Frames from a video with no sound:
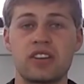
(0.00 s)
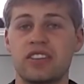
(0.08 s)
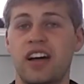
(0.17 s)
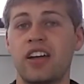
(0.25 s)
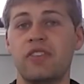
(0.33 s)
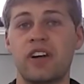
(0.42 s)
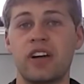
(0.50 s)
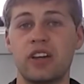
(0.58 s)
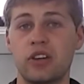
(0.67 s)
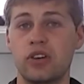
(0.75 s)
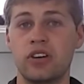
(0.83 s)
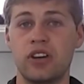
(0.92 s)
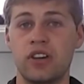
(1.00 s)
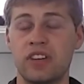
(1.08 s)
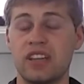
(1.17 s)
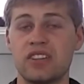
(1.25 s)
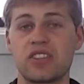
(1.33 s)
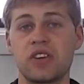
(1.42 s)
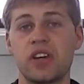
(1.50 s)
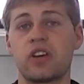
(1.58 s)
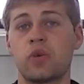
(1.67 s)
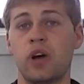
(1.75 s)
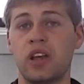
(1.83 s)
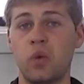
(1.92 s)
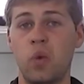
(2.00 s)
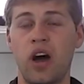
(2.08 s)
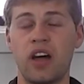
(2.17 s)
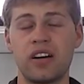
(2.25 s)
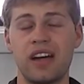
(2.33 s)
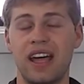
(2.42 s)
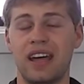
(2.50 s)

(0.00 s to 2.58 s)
is not very good of an insulator when in water,